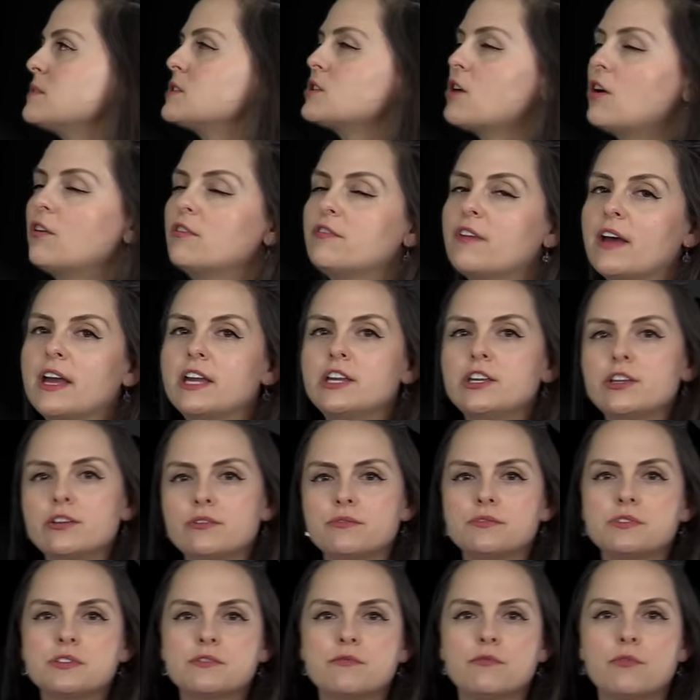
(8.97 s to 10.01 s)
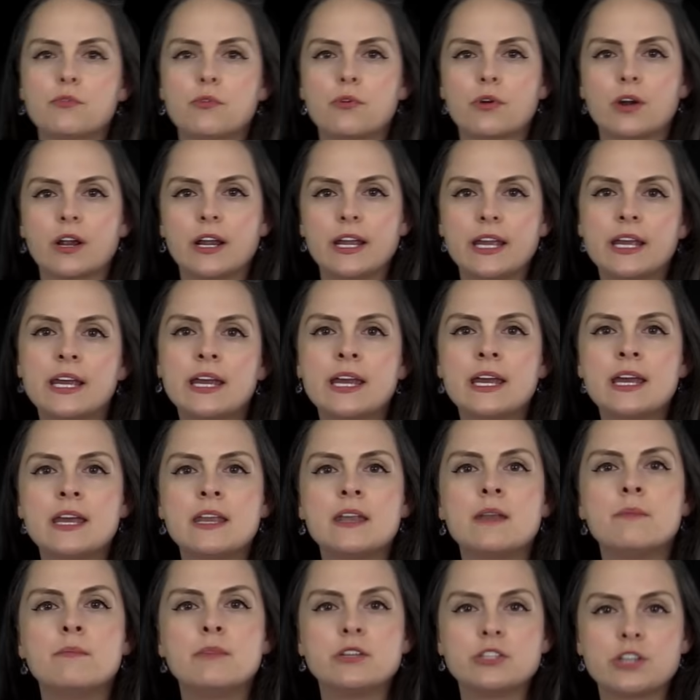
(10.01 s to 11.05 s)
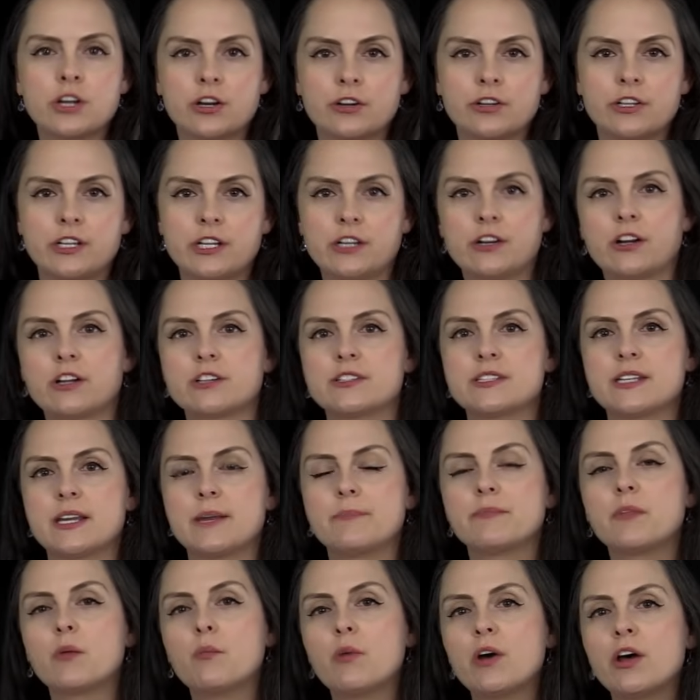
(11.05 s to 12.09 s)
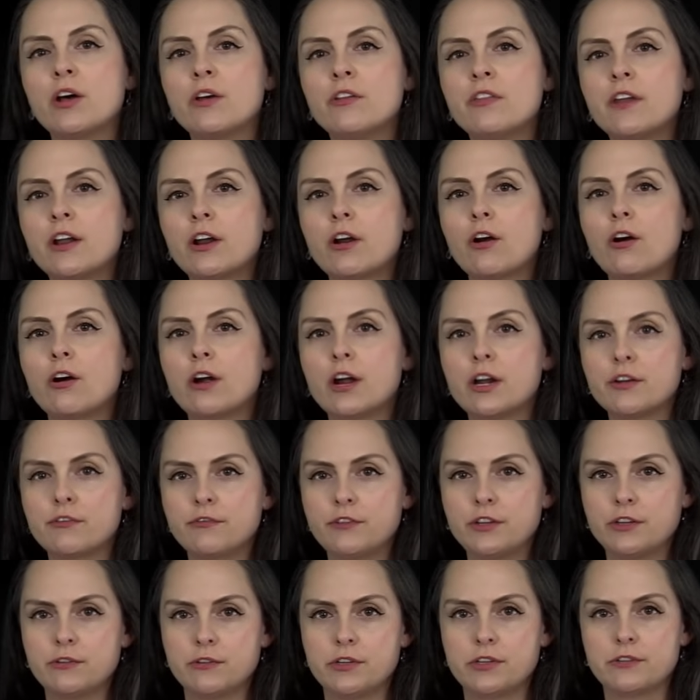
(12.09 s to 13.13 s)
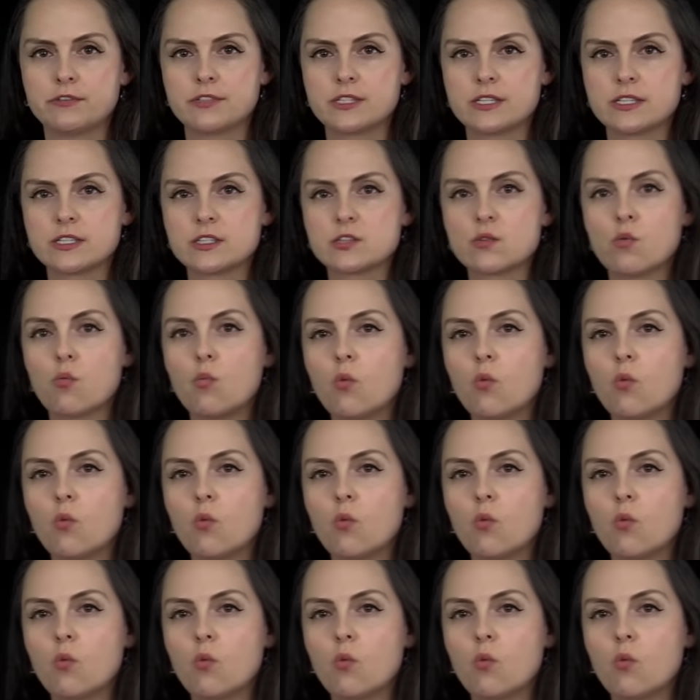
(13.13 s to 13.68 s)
sulfate used for in maternity nursing? Well, there are a few uses.